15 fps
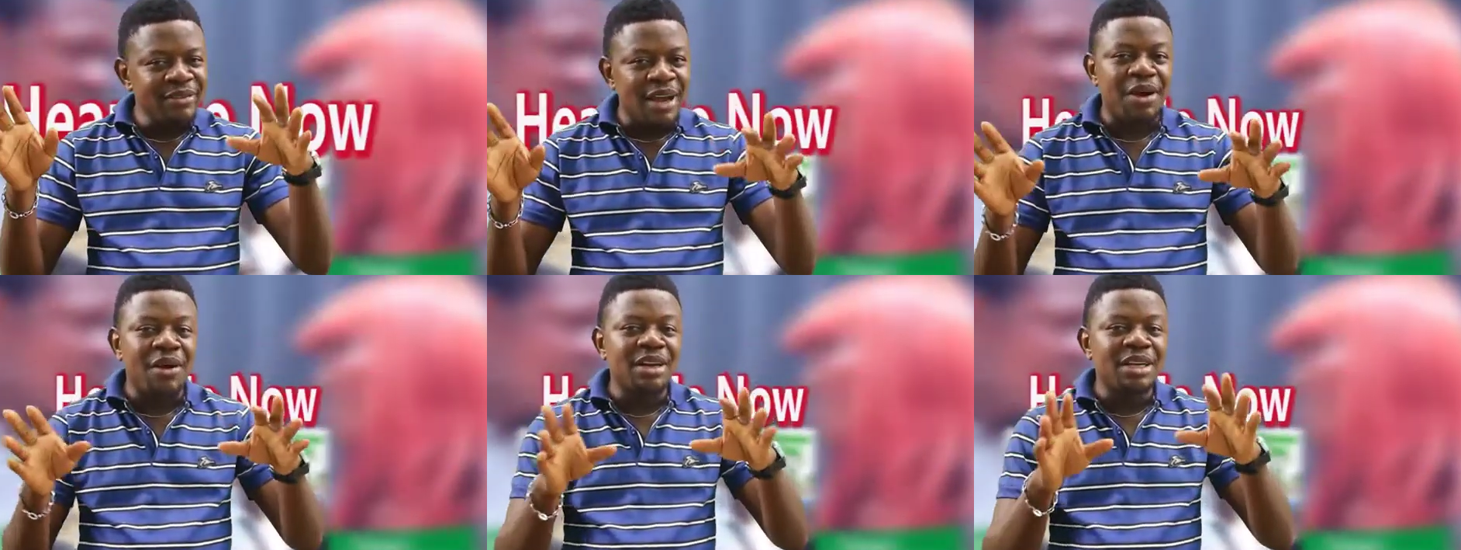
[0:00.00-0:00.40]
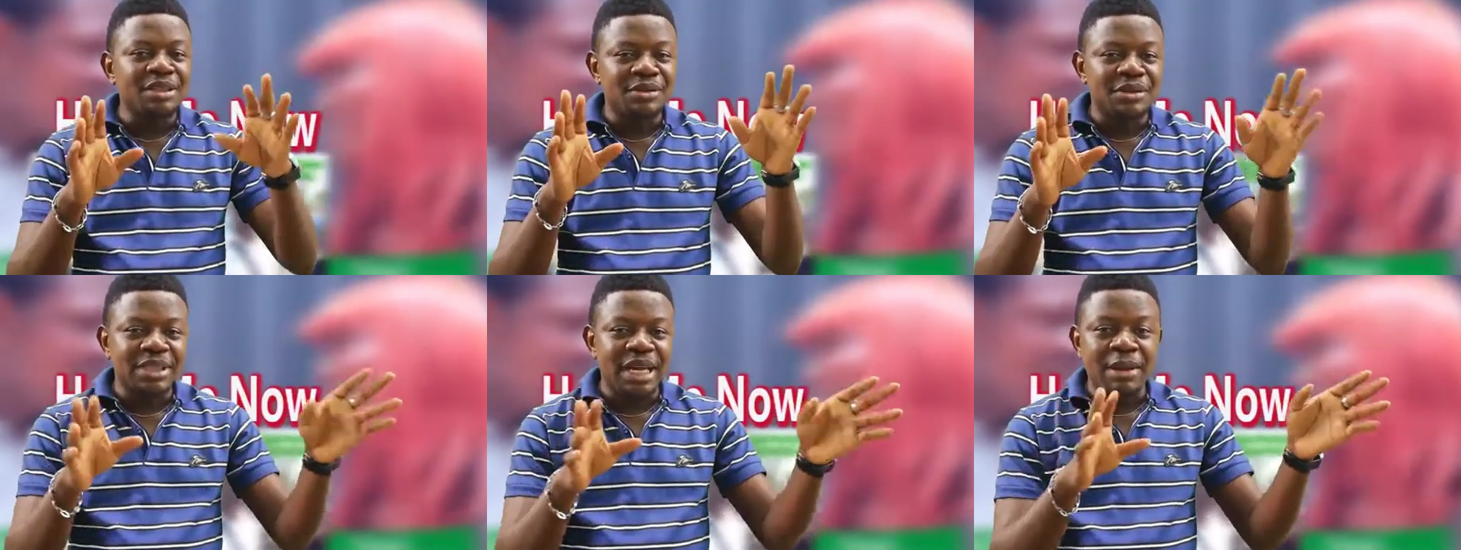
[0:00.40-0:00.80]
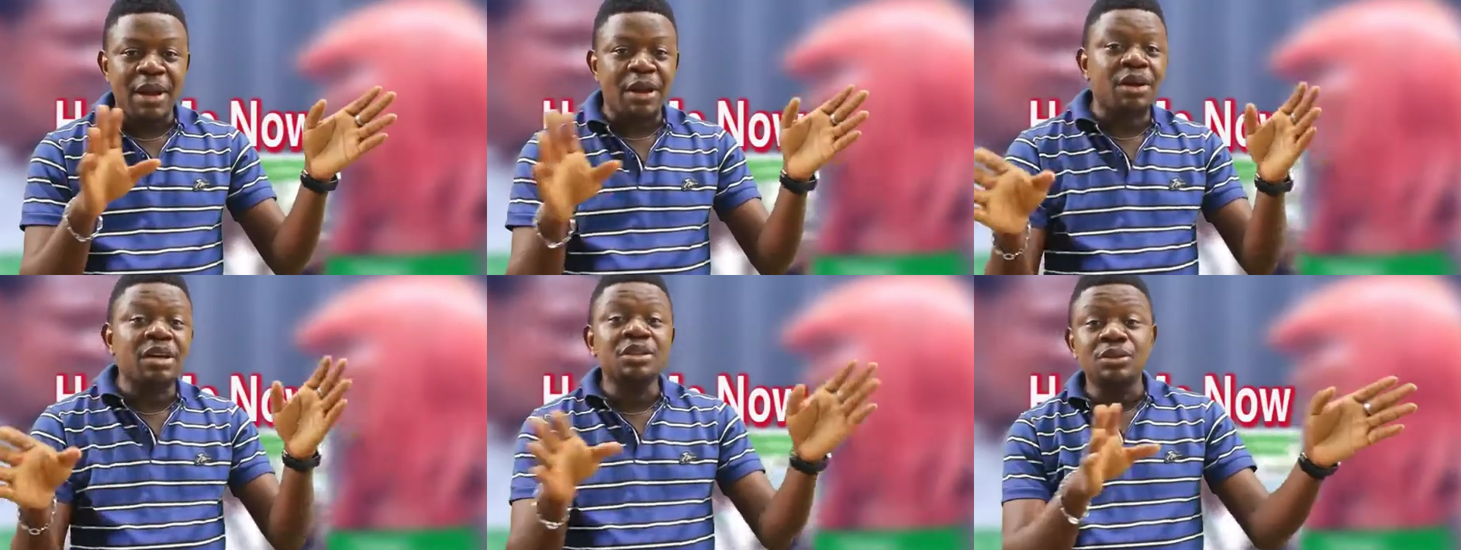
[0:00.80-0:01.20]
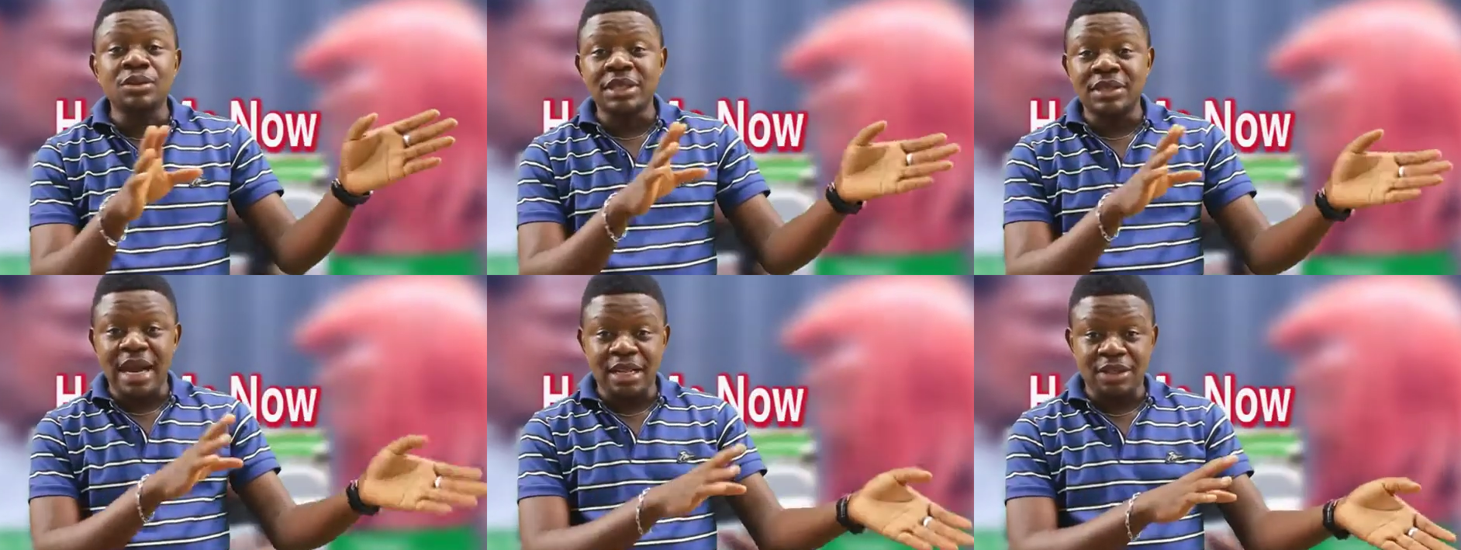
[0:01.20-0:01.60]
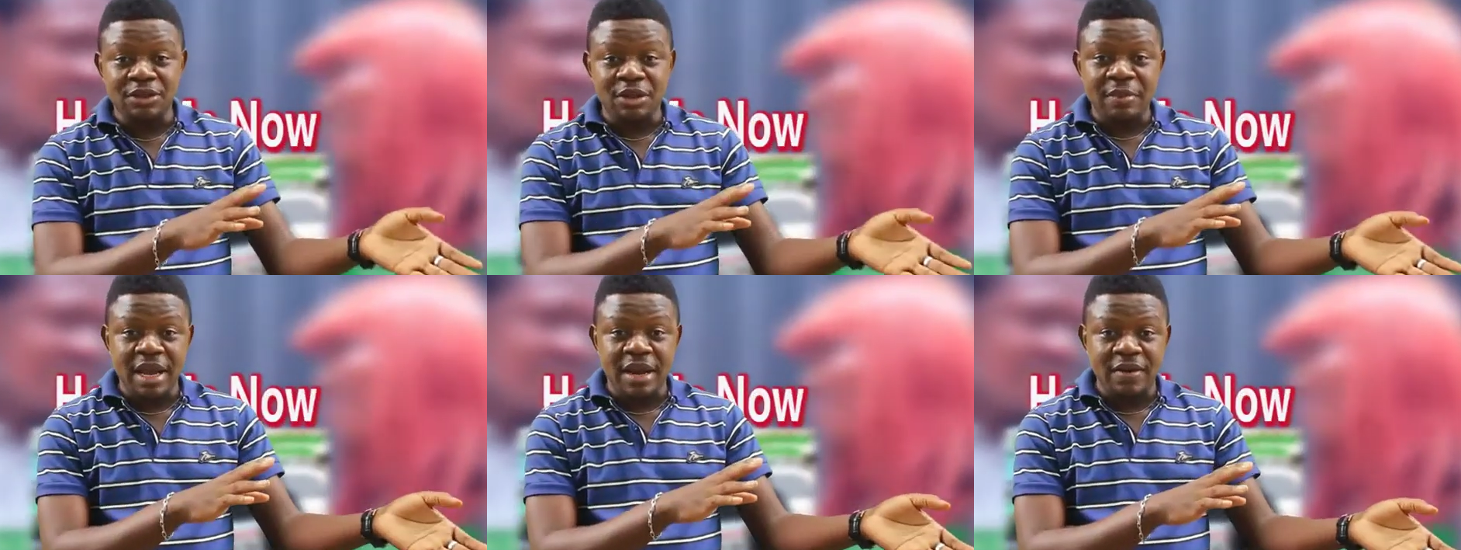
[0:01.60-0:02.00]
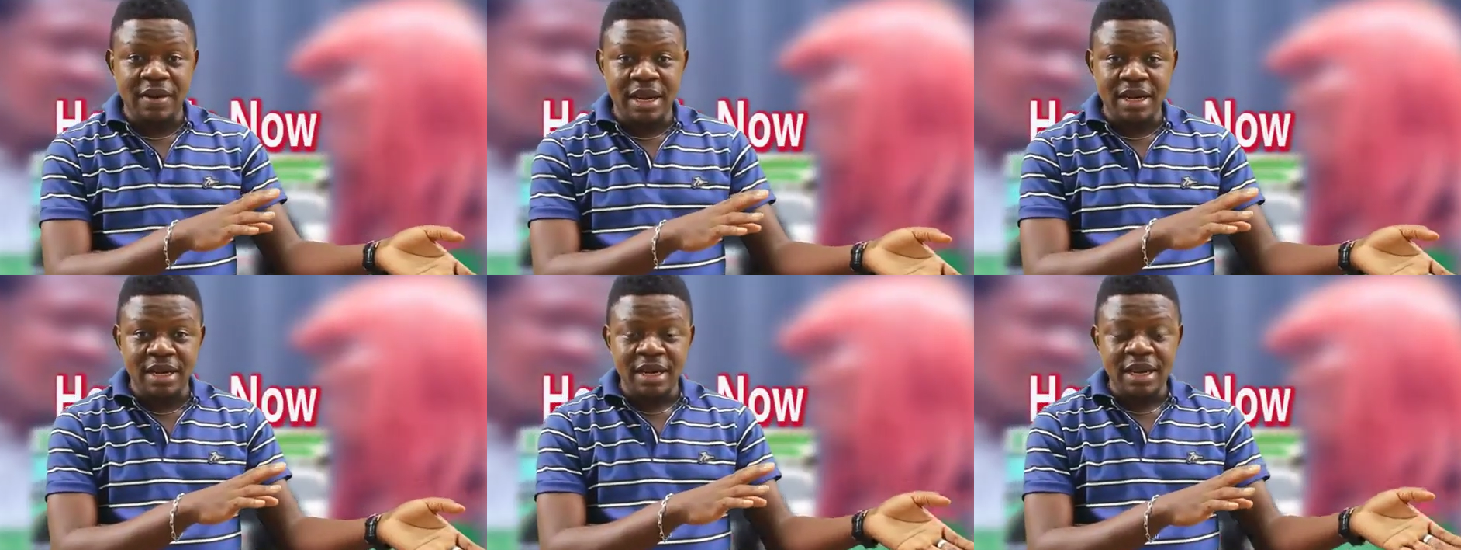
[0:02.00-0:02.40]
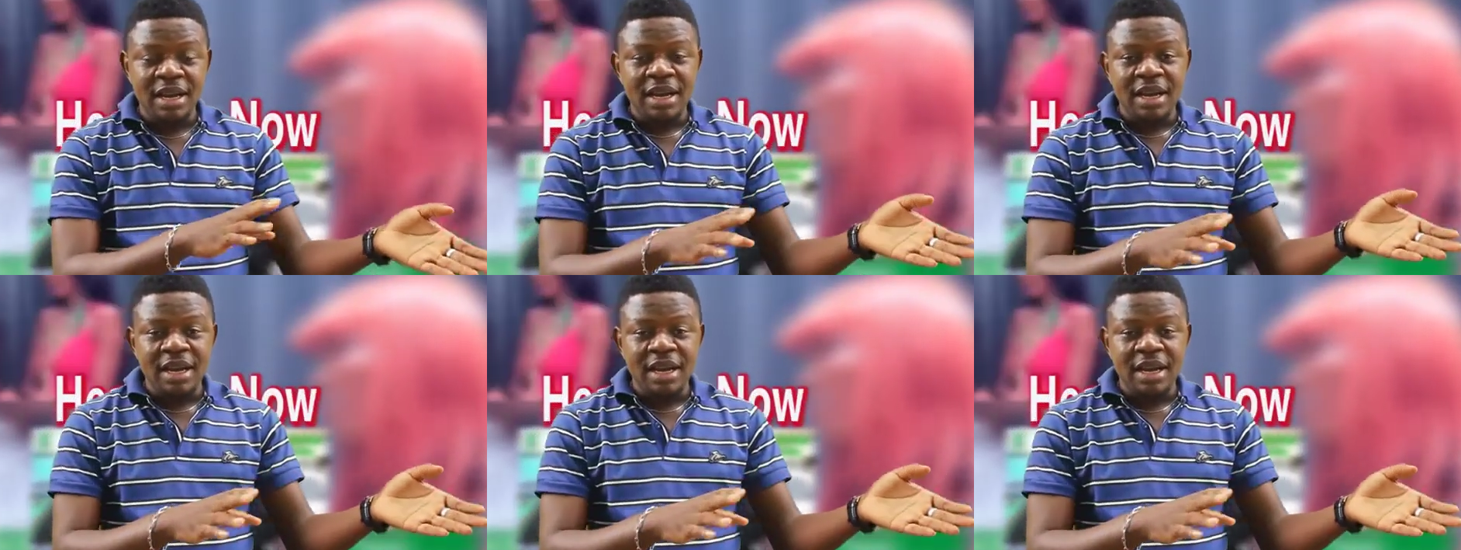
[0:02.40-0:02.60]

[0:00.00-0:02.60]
according to them, according to the write-up I read,